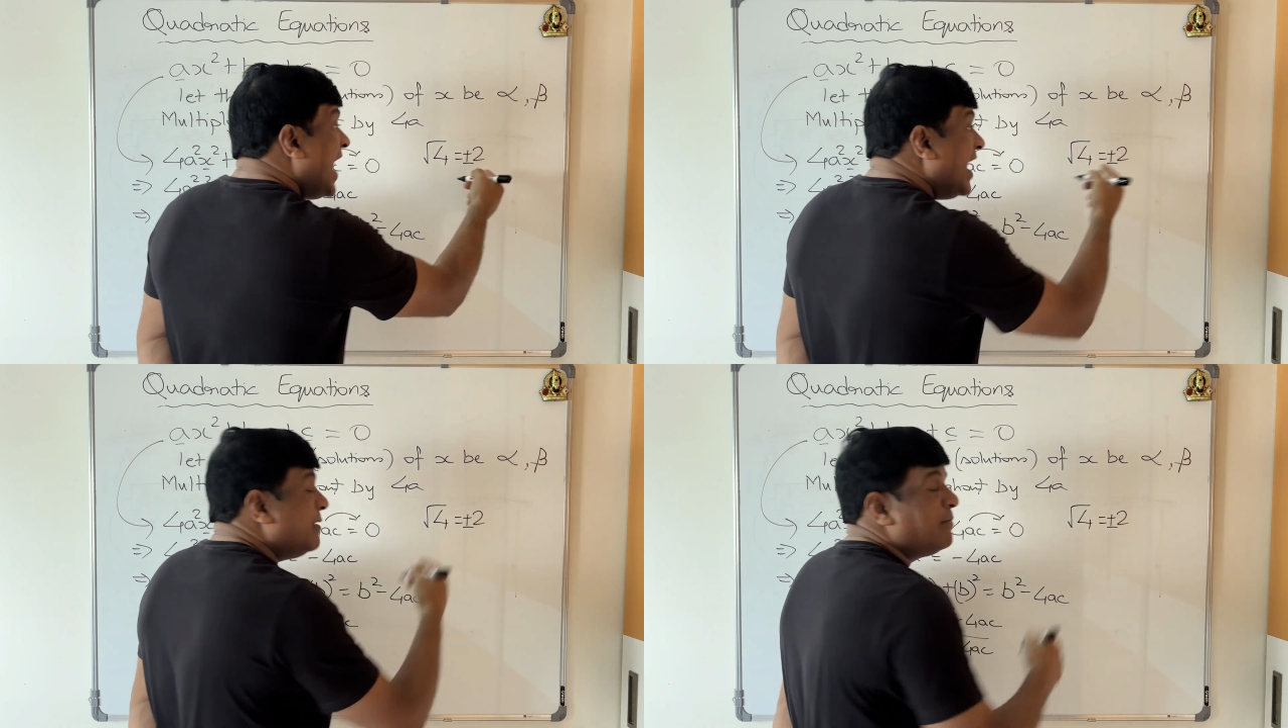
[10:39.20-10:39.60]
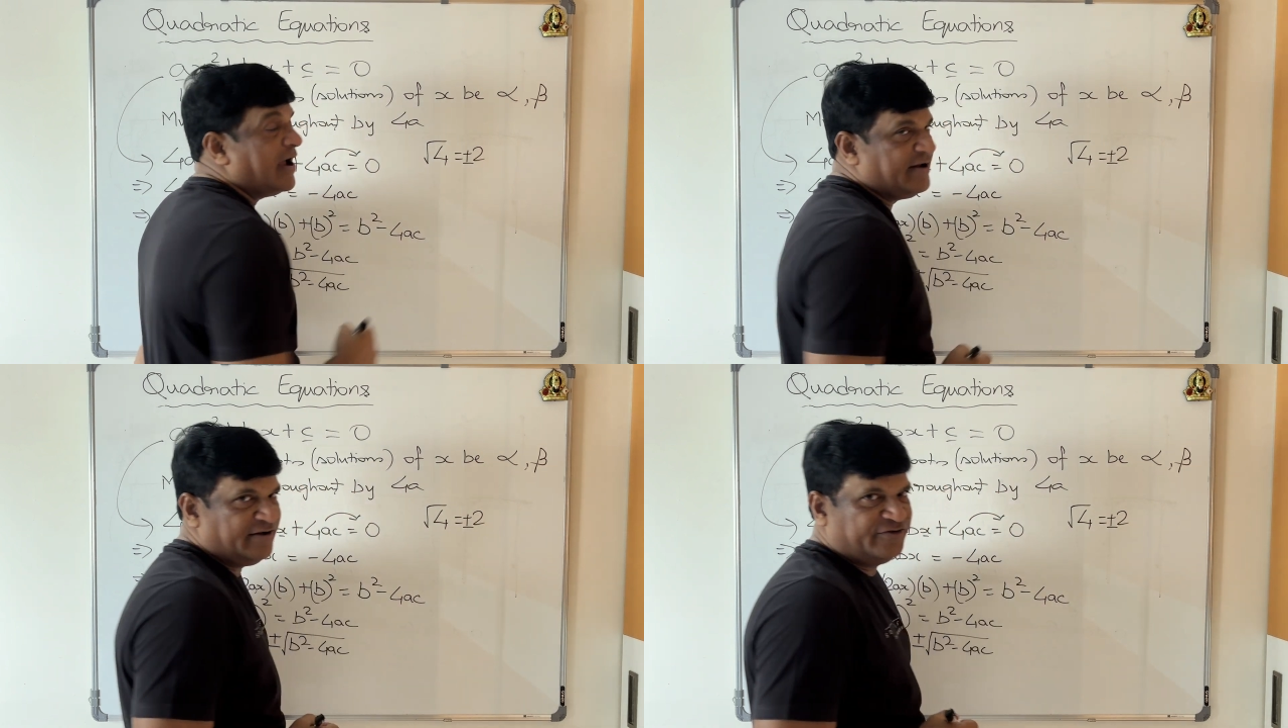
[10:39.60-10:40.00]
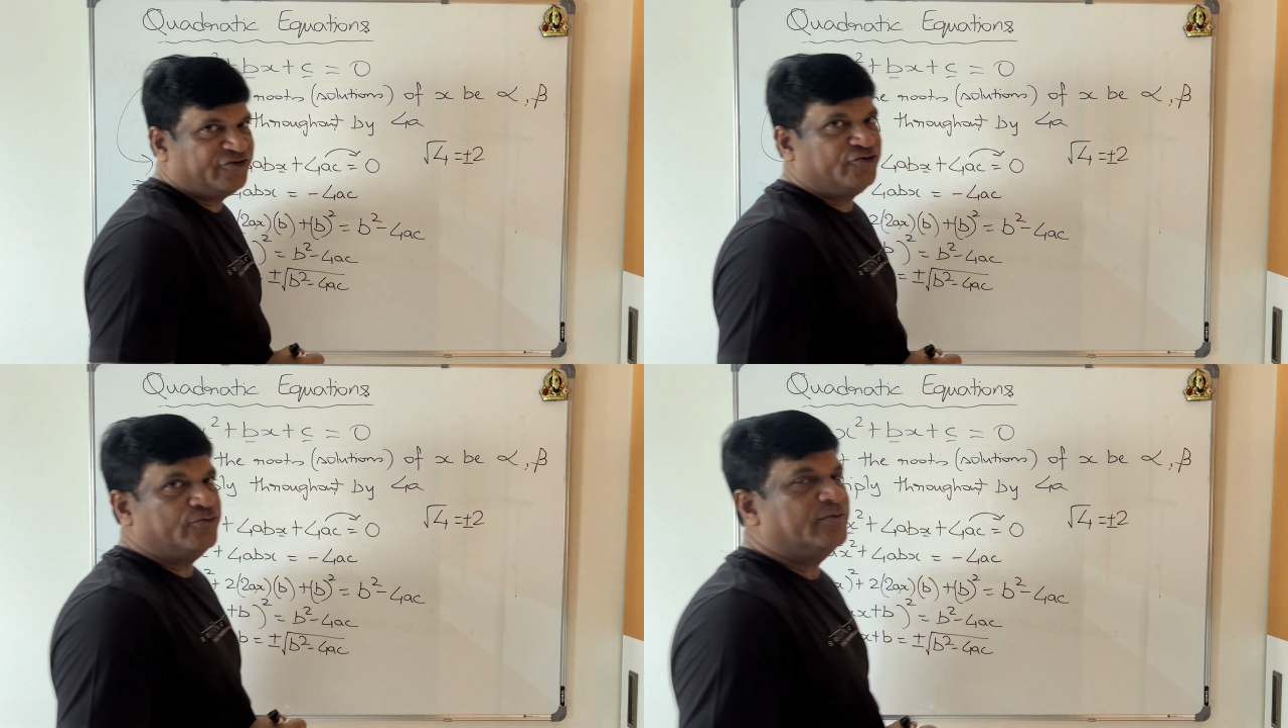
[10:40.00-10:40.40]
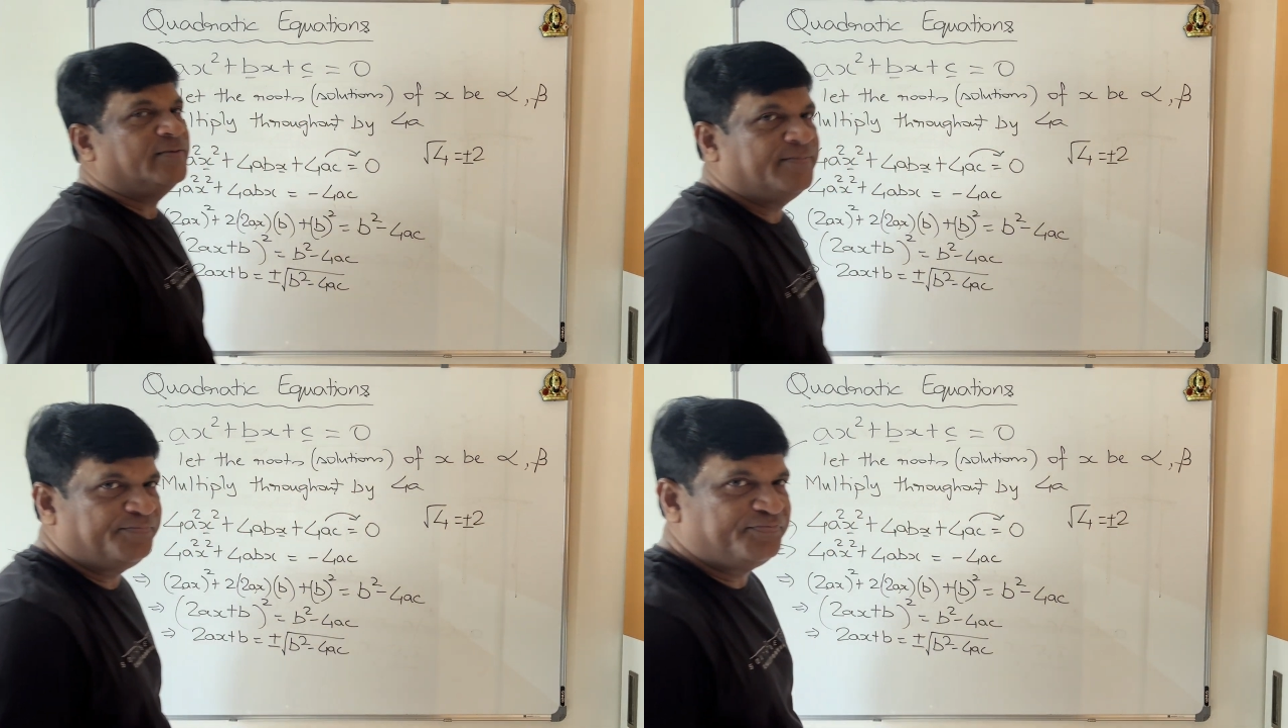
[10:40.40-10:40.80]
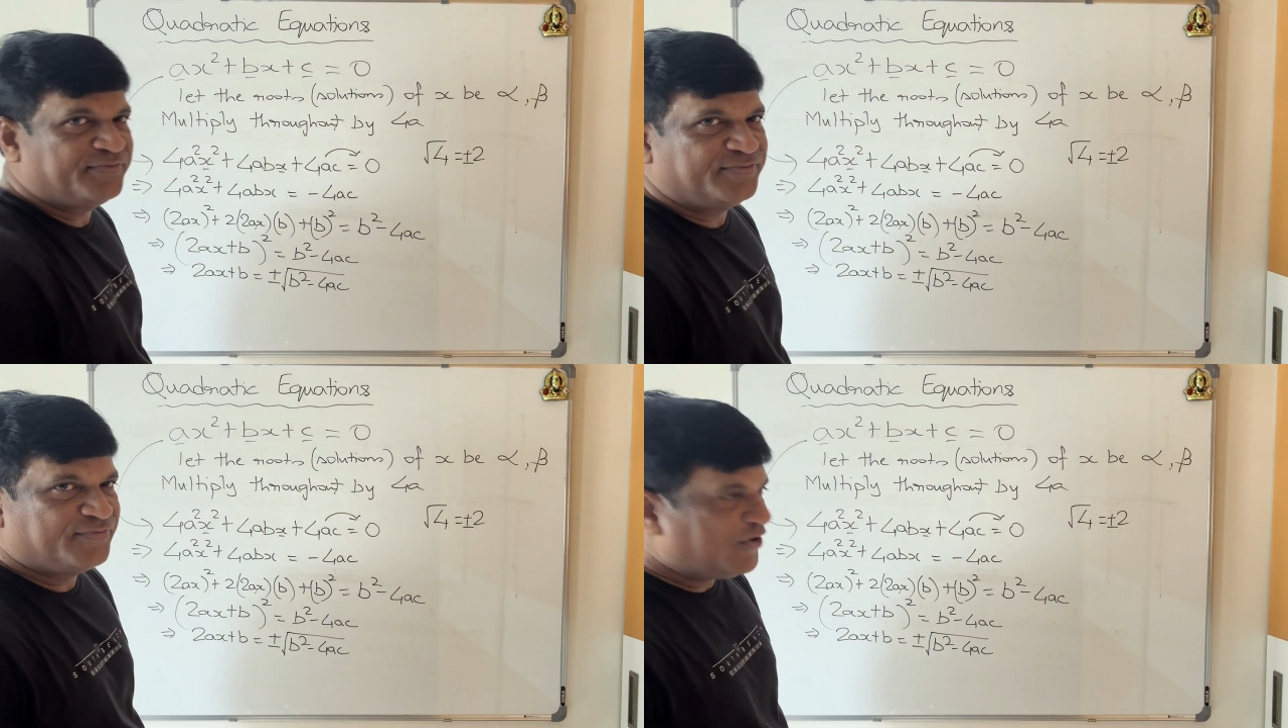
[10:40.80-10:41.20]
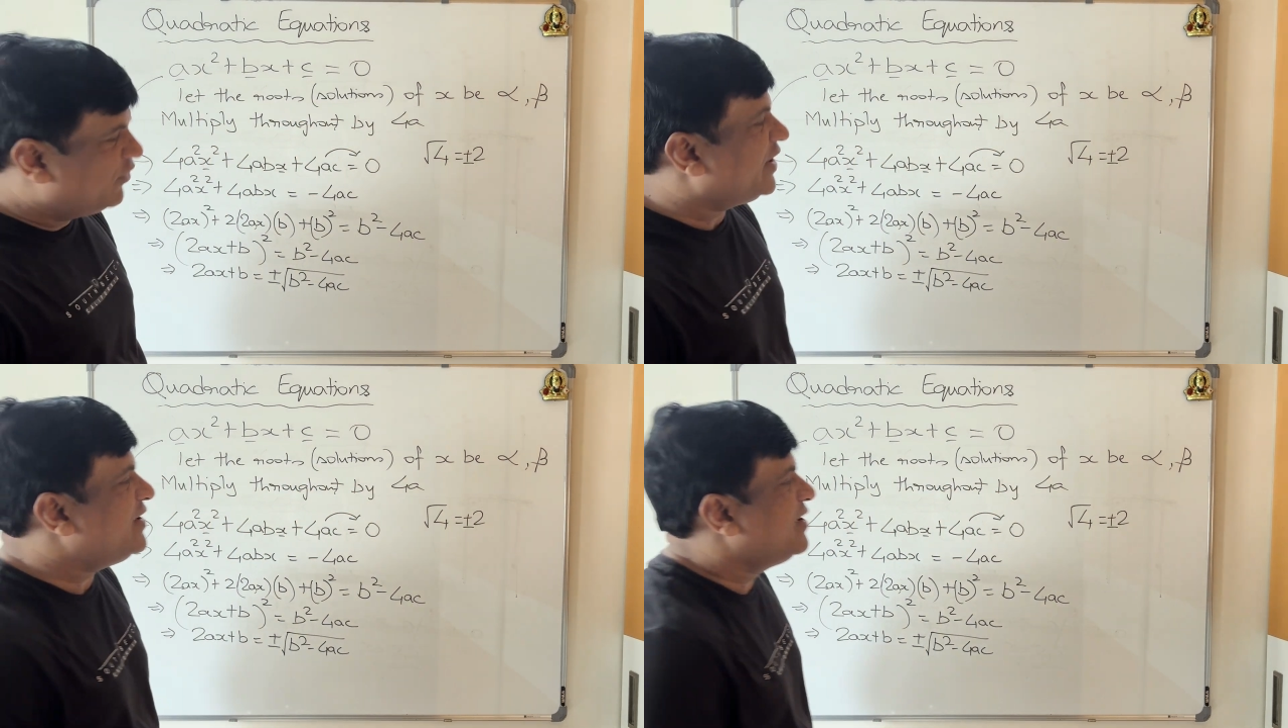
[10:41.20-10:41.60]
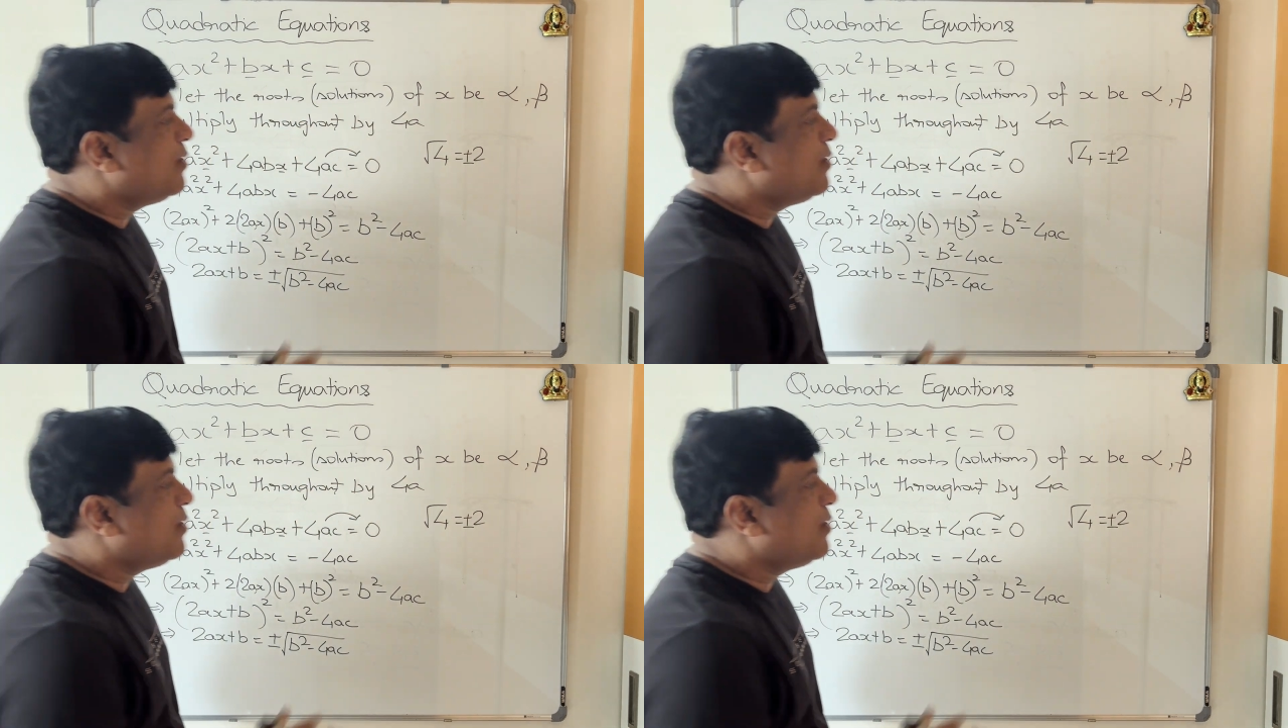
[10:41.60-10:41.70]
and minus 2. Okay,